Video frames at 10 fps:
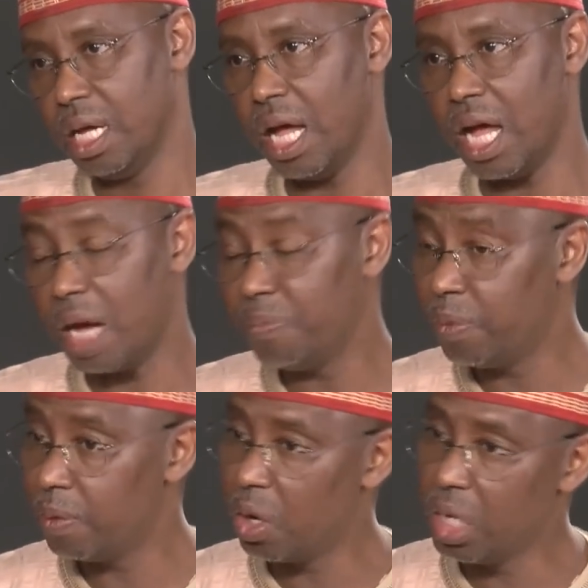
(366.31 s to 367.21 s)
I have
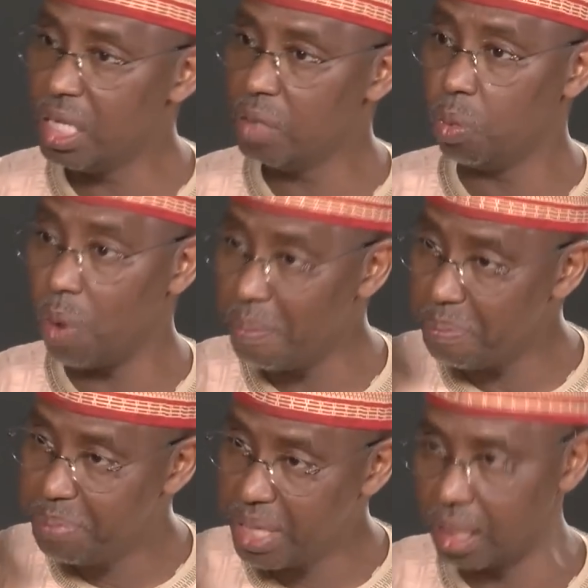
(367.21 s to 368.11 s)
only
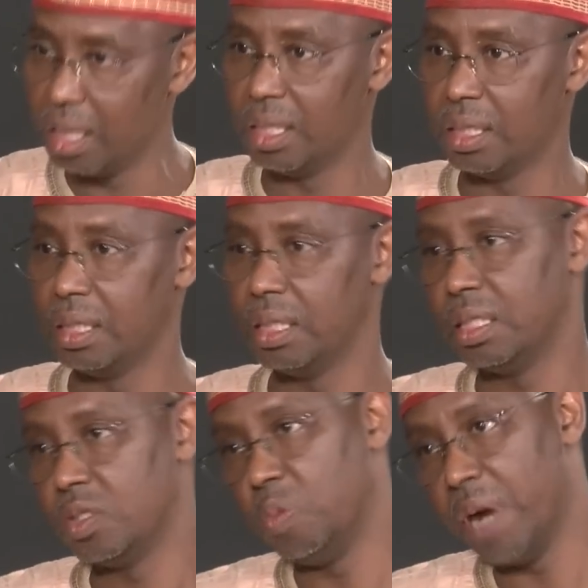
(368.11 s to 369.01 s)
one bill
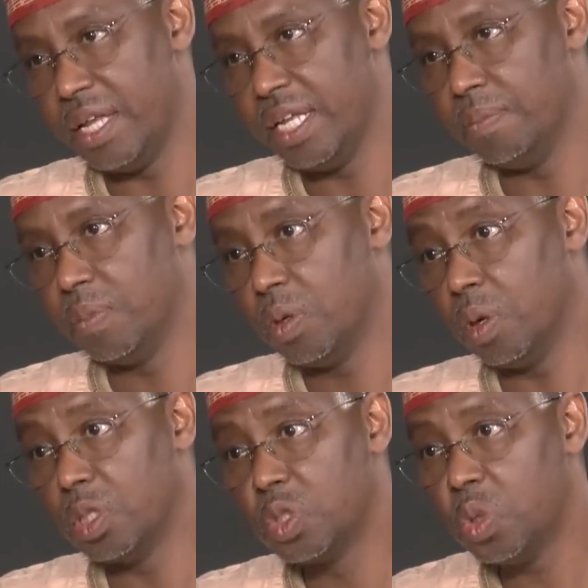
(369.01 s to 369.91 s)
to my name.
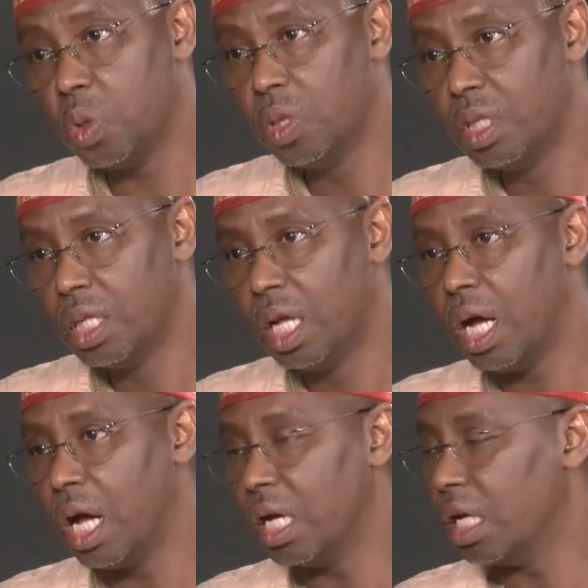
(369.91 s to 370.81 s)
Although
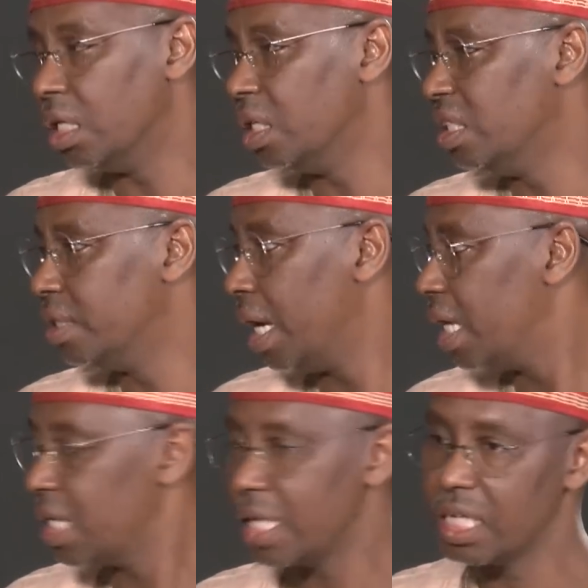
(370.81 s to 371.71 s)
uh, in the
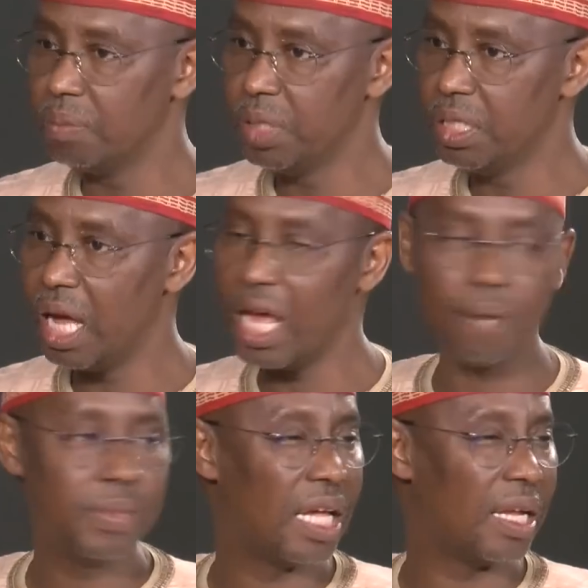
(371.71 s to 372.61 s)
eighth assembly, I
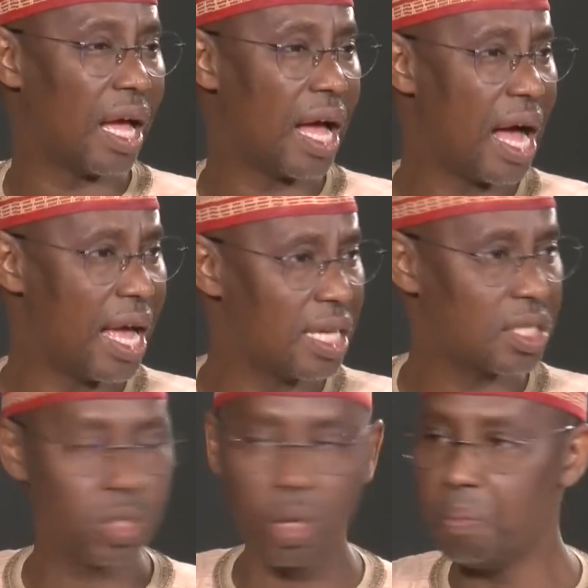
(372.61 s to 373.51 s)
have the
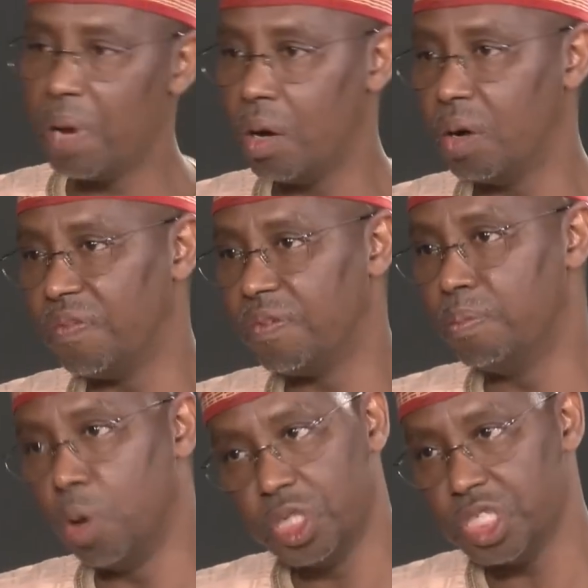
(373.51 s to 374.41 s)
highest number of
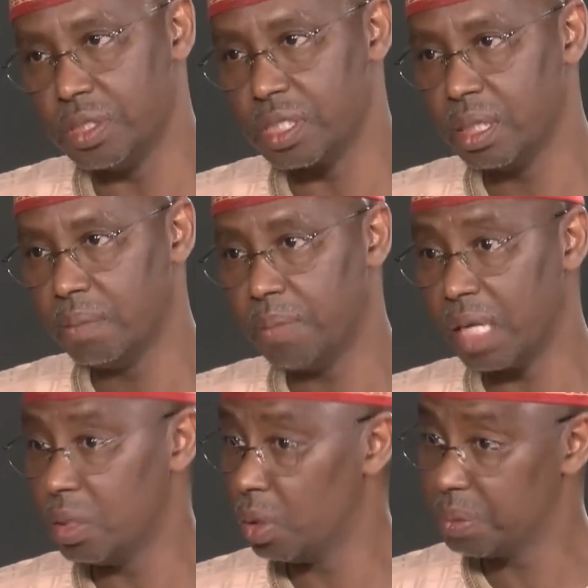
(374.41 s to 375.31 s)
motions
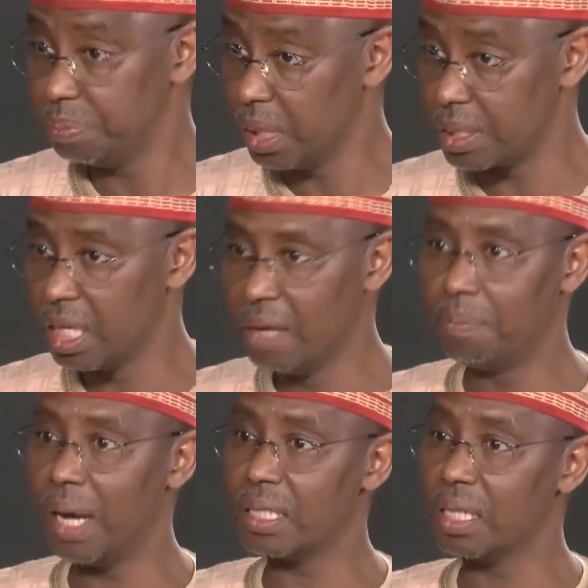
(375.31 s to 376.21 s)
but not bills.
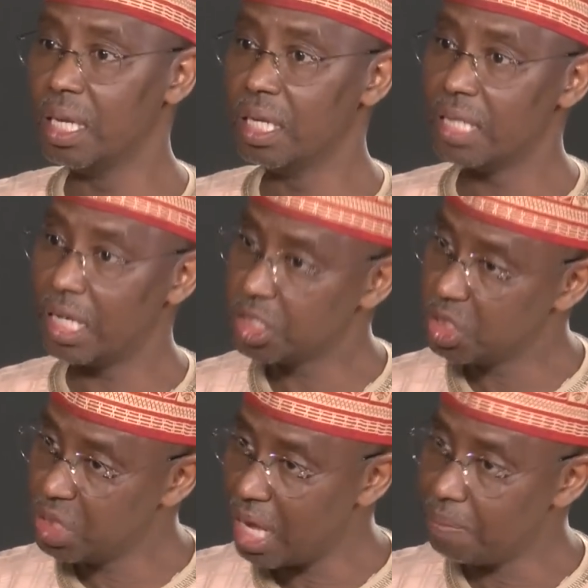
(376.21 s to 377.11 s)
But
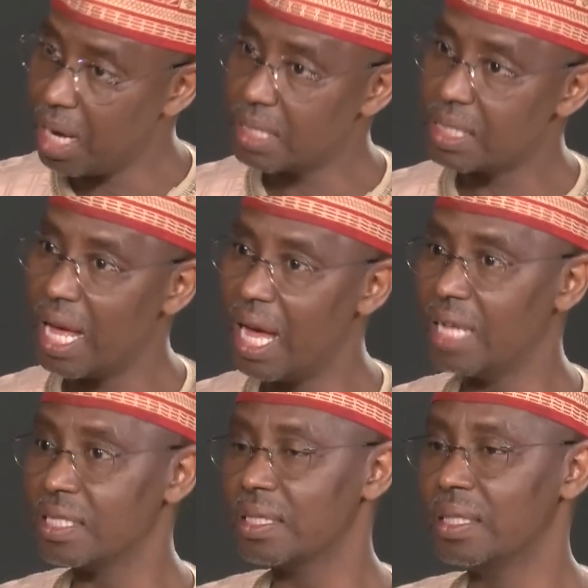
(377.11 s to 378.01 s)
Tajudeen Abbas
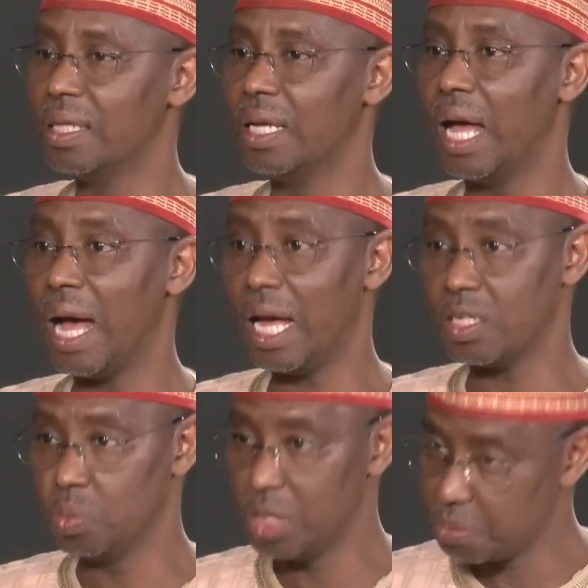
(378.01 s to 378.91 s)
has,
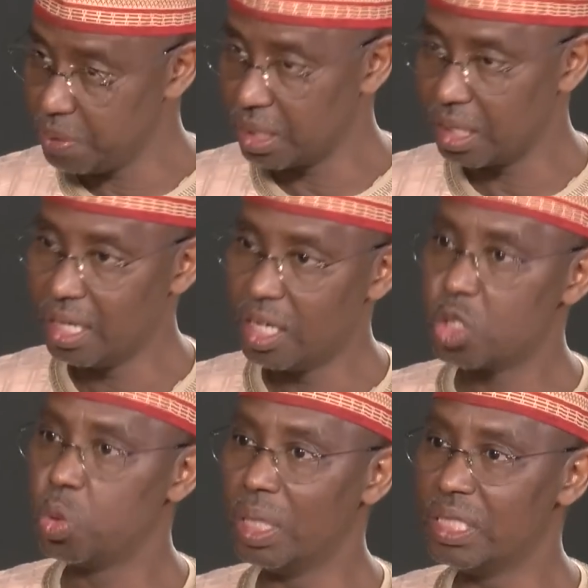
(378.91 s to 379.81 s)
as we speak,
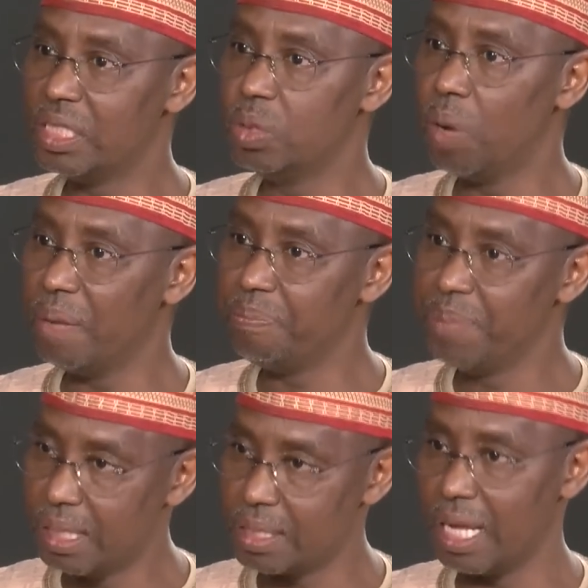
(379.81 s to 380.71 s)
21
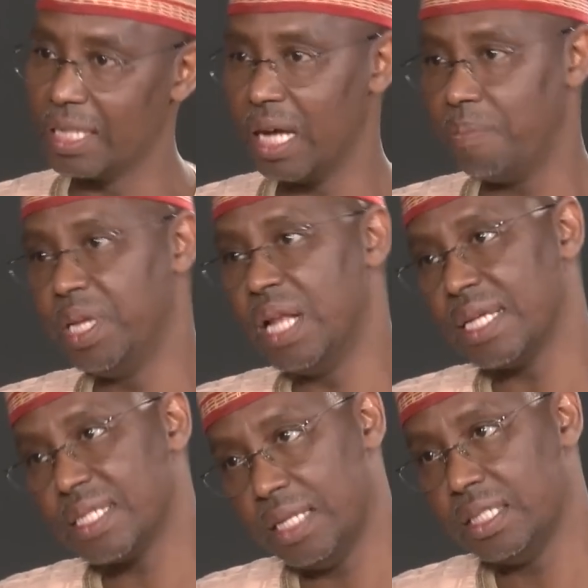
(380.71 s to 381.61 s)
bills that have been
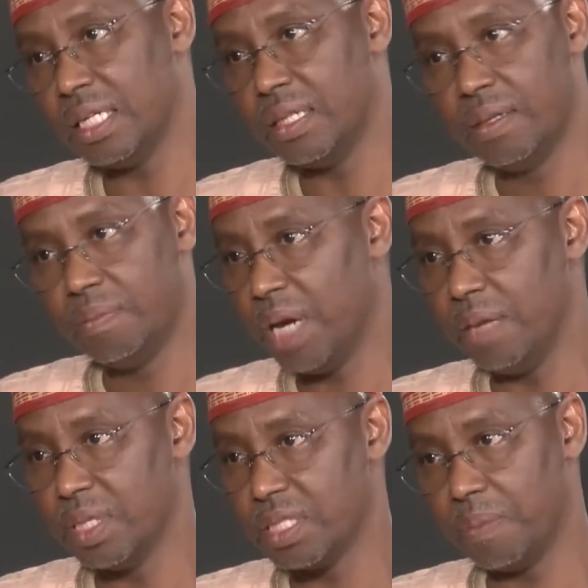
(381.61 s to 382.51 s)
assented.
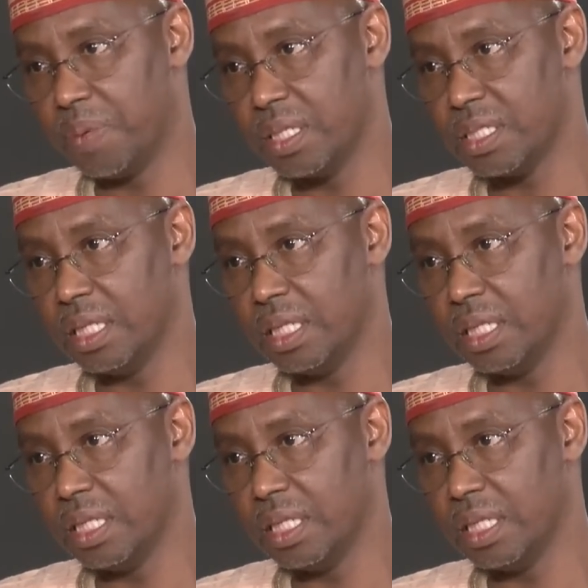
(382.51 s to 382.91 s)
Yet uh, Mukhtar